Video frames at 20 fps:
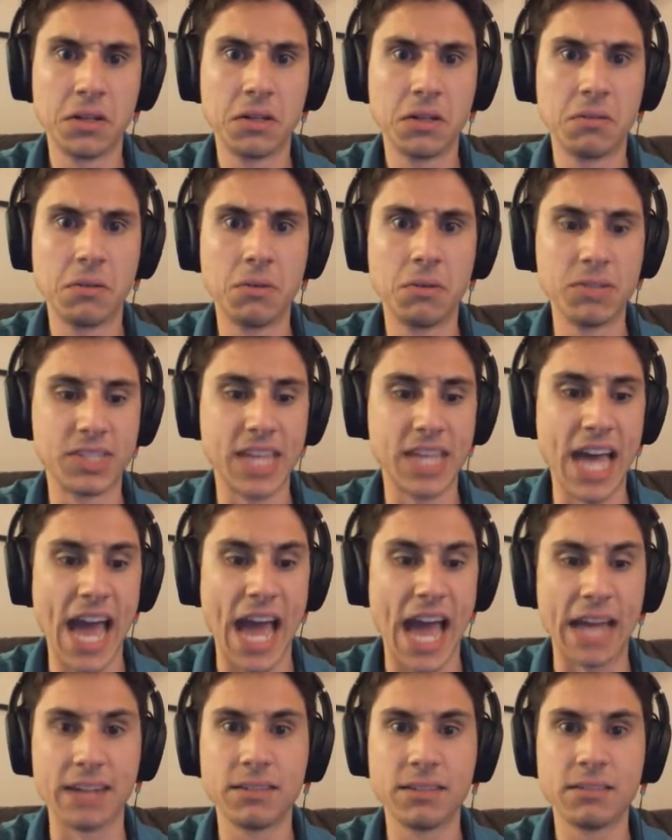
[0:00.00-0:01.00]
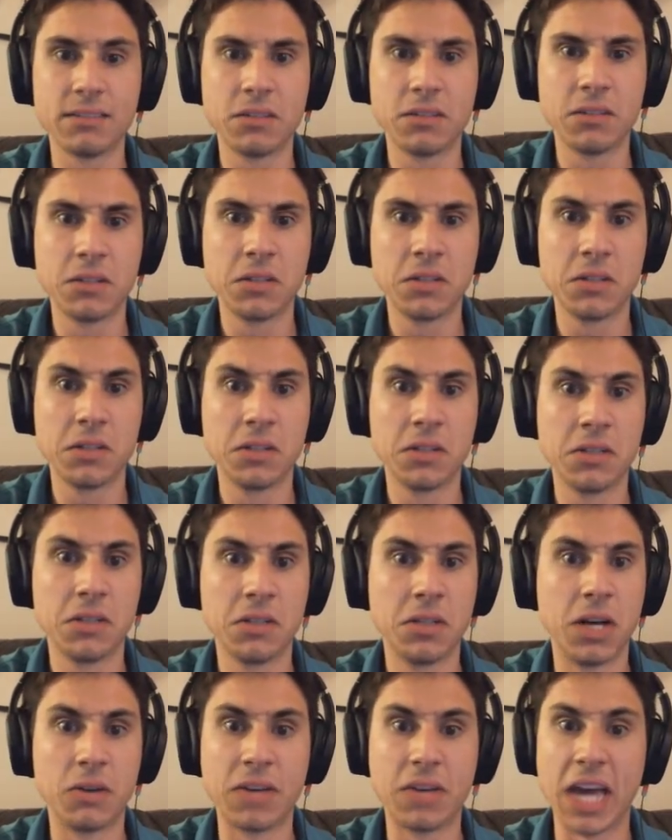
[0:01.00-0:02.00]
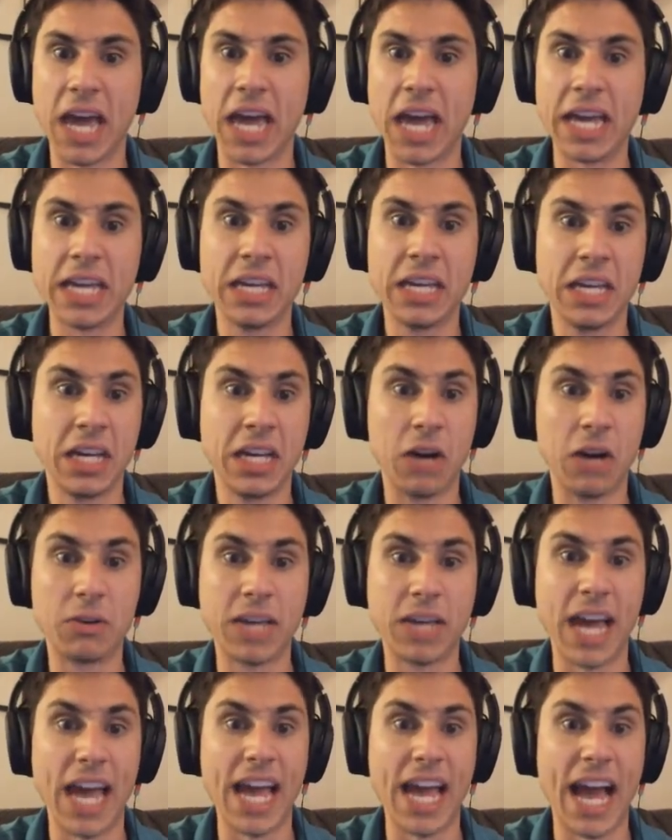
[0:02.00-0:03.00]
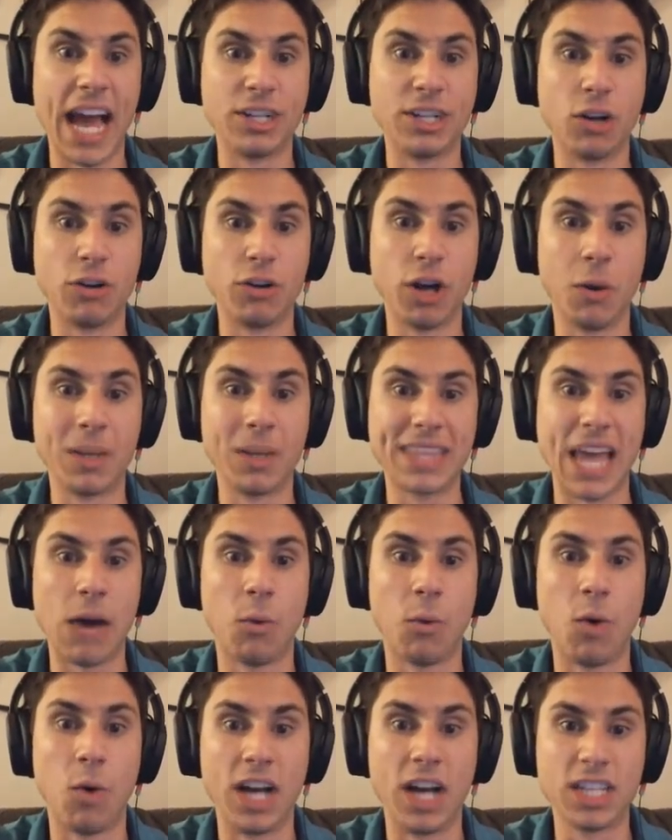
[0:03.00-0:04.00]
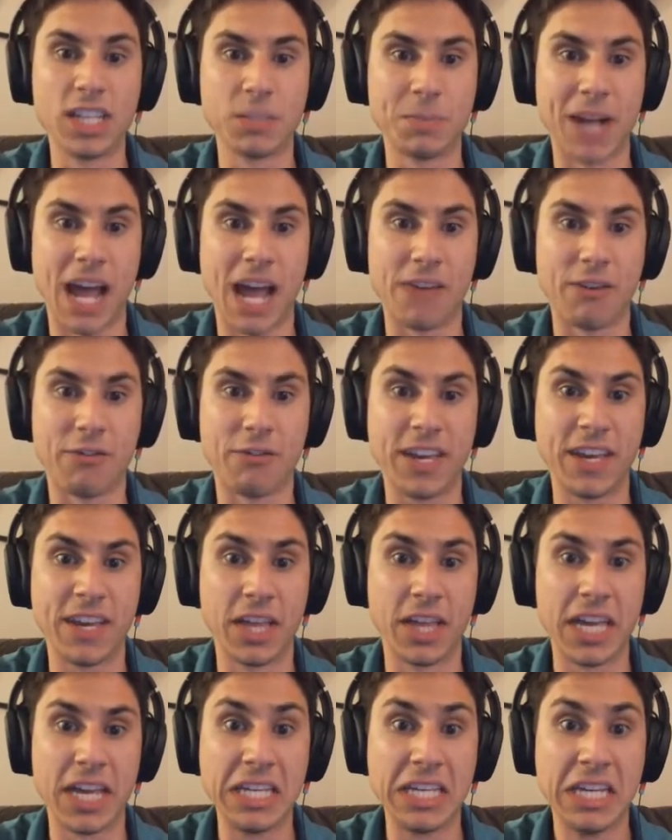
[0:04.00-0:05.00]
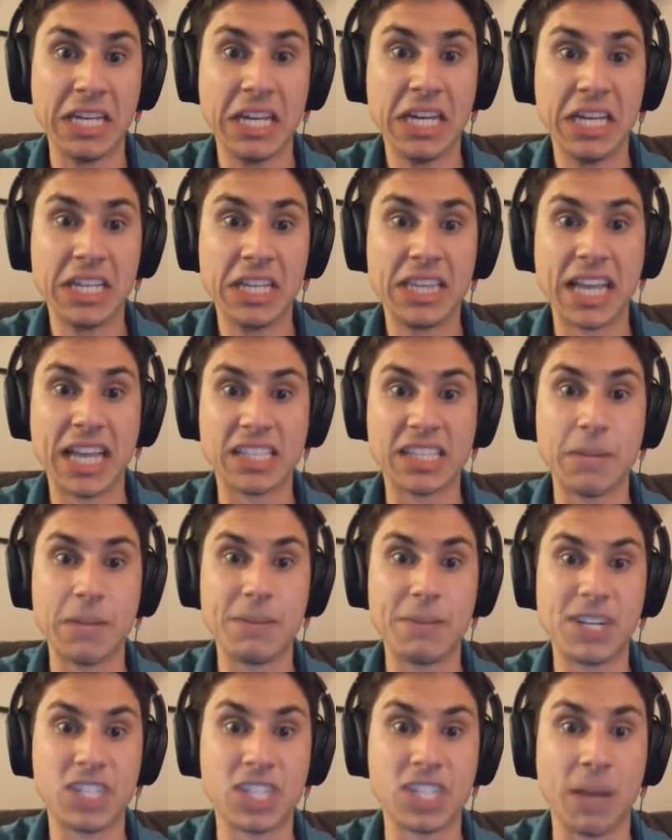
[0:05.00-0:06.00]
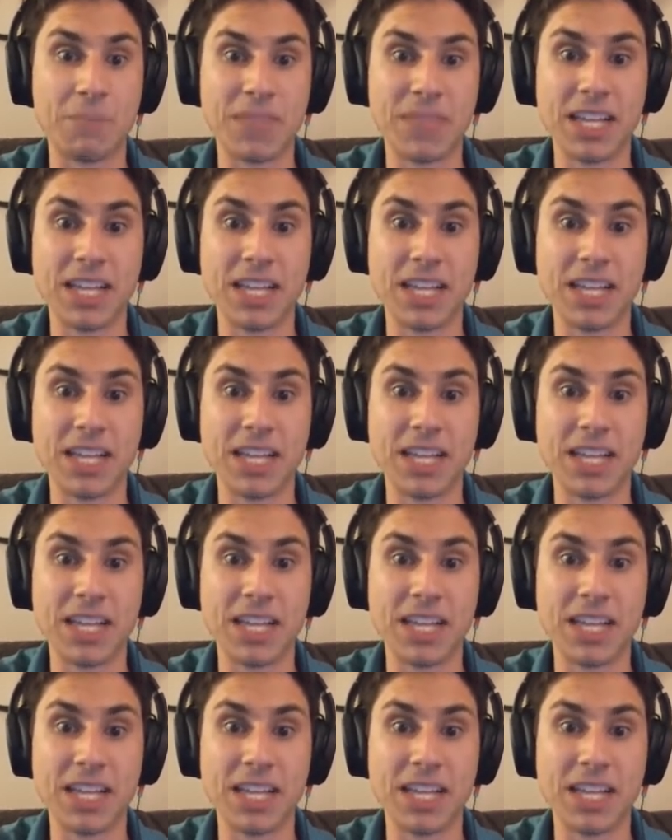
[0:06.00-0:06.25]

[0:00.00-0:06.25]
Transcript: What was that? Okay, okay. I don't know what that was, but I have a feeling that's going to be something